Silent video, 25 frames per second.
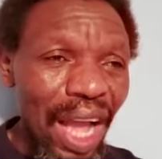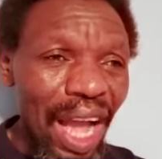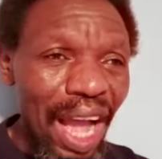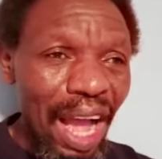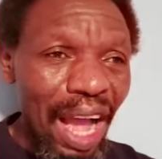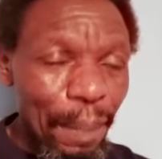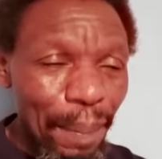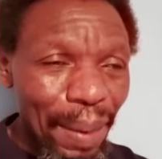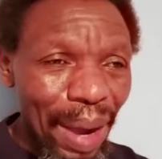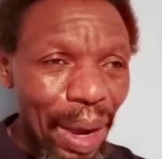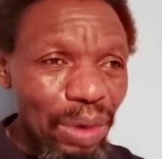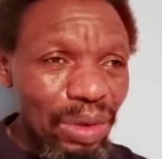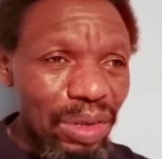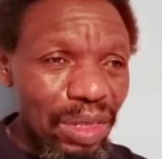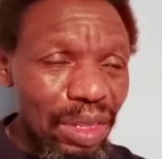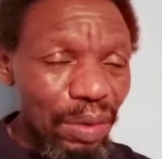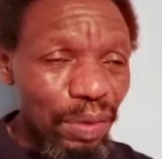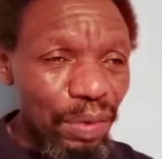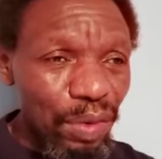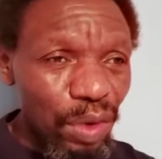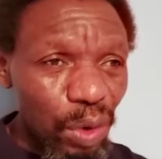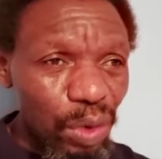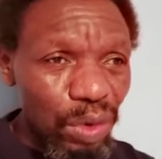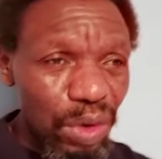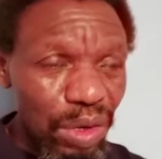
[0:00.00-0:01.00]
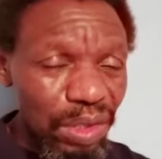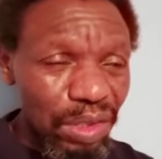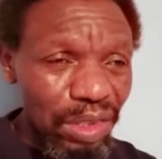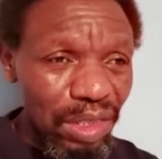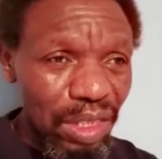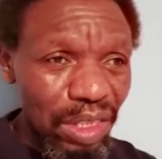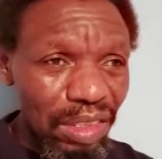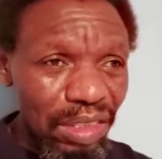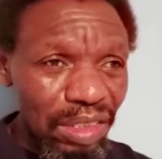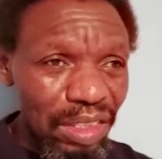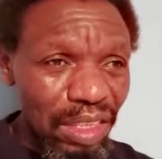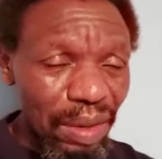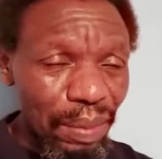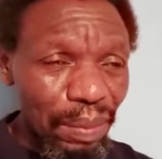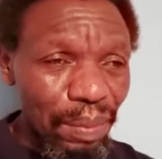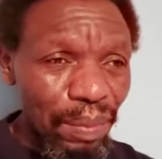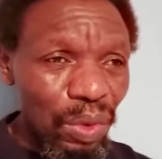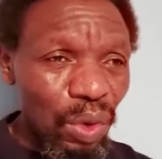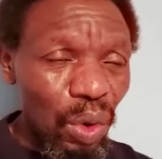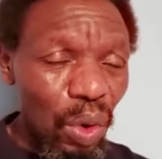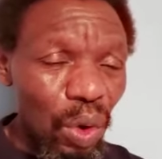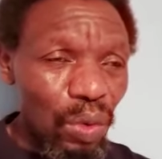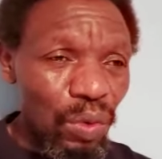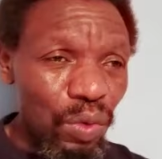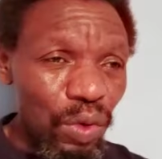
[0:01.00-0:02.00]
about the failed system
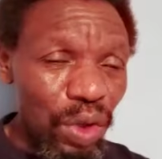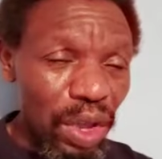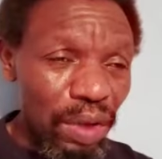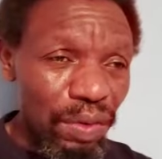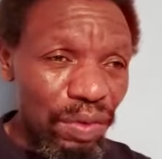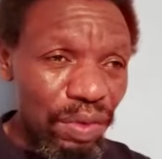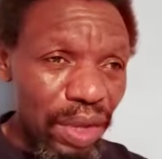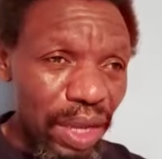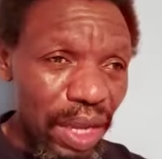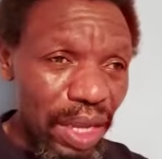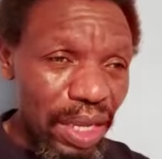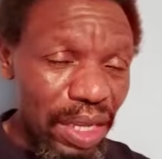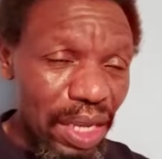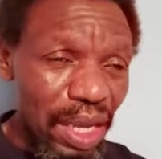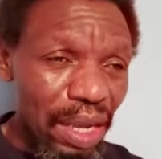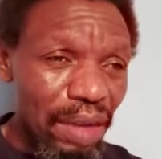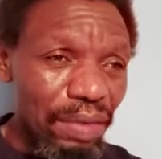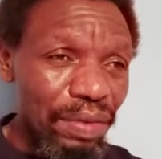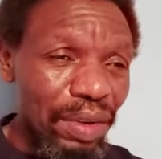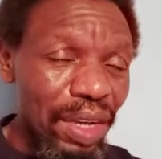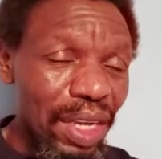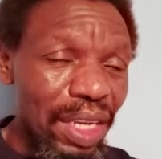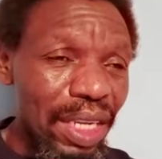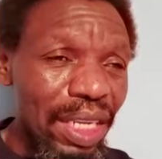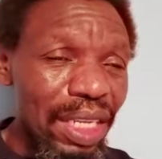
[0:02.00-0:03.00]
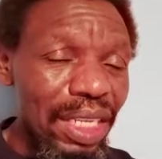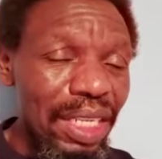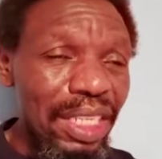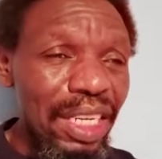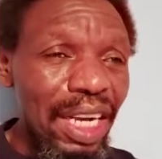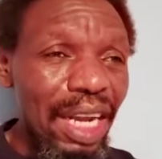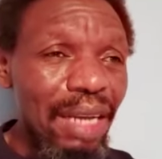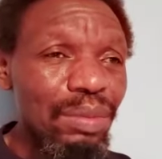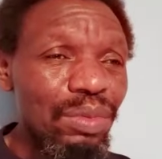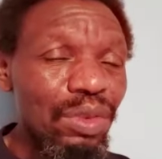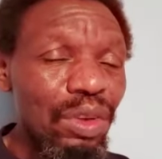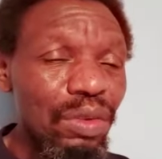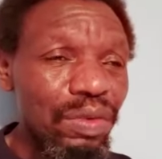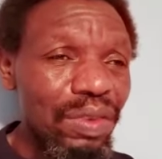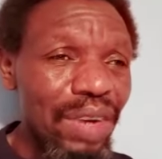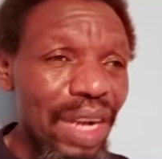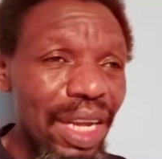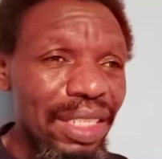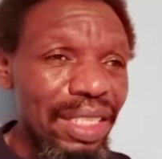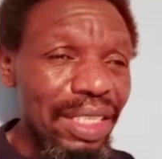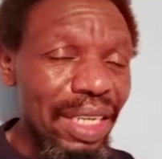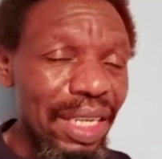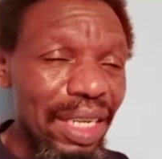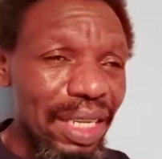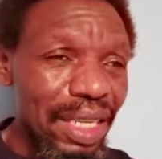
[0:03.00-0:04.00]
of fkef in terms of
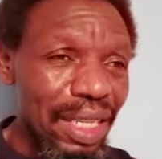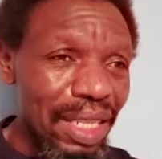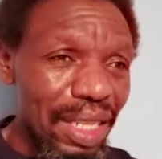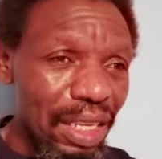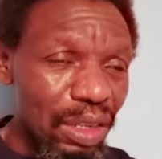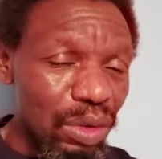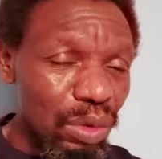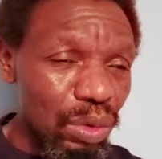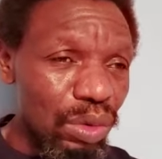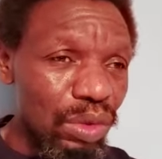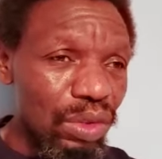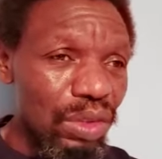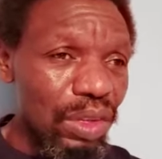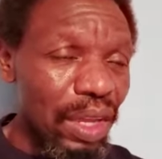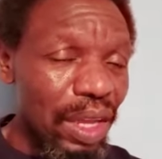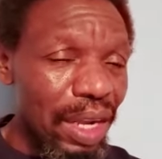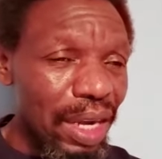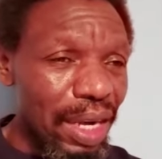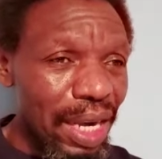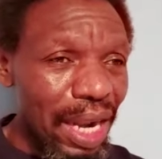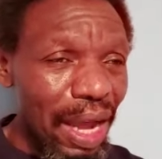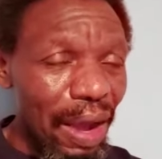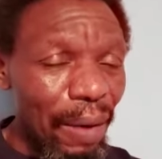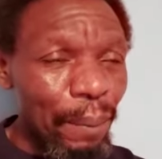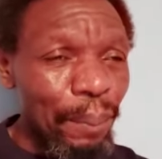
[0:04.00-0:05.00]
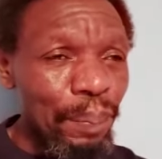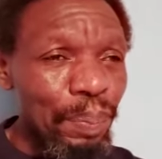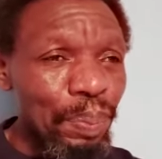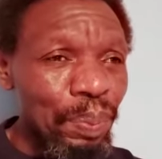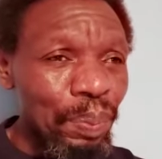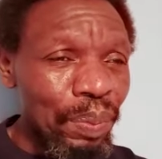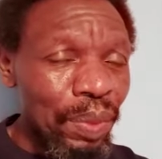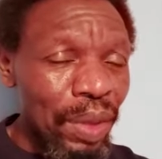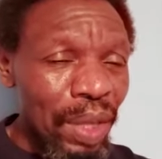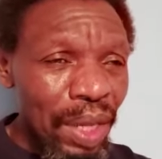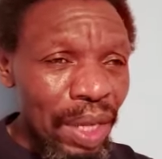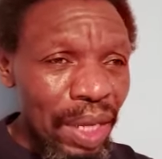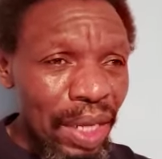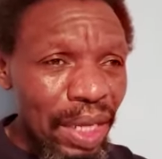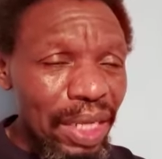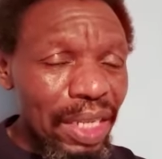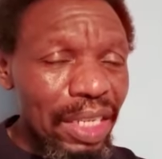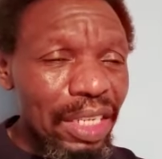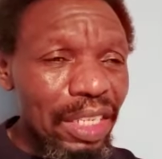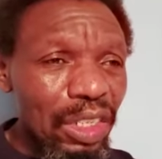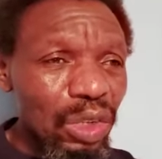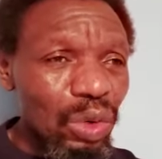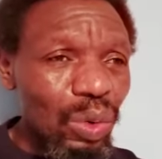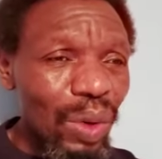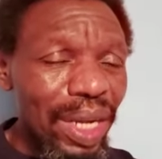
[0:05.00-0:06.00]
nurturing the youth now
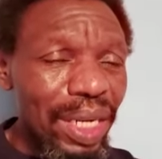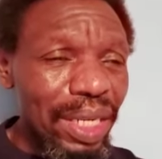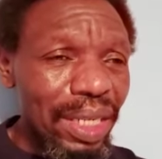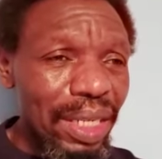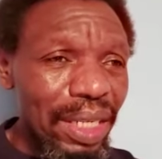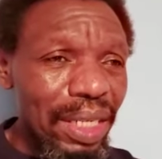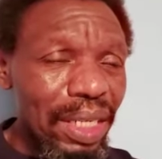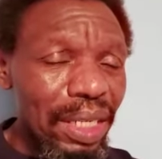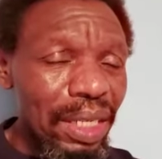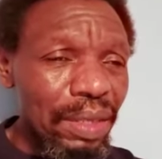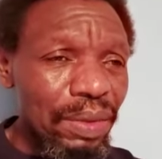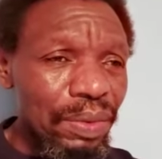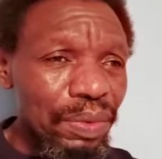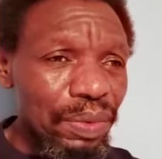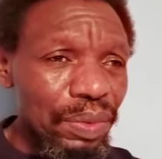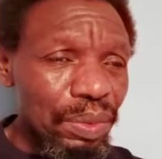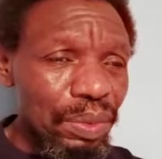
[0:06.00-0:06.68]
in 20